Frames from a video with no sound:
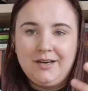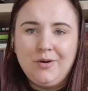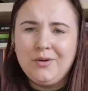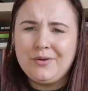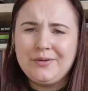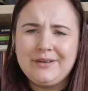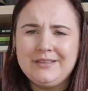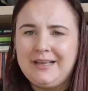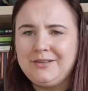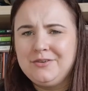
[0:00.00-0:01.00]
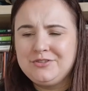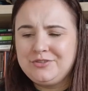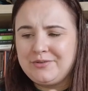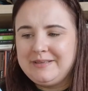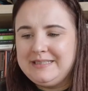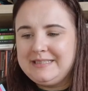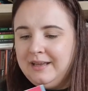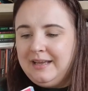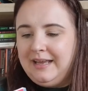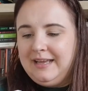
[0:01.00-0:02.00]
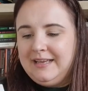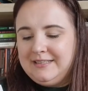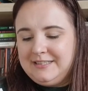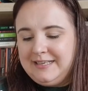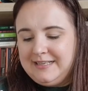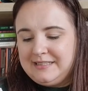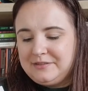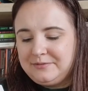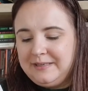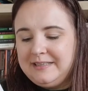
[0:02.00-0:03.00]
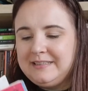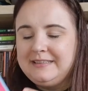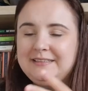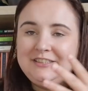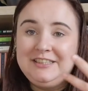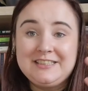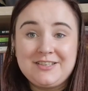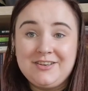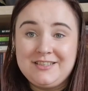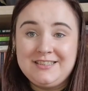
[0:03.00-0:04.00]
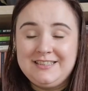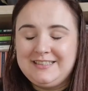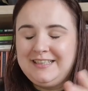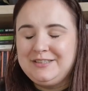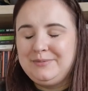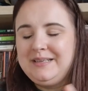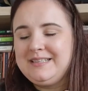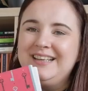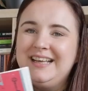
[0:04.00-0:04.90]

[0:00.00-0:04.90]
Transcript: horror and like ghost stories, and she has this friend that she discusses these things with,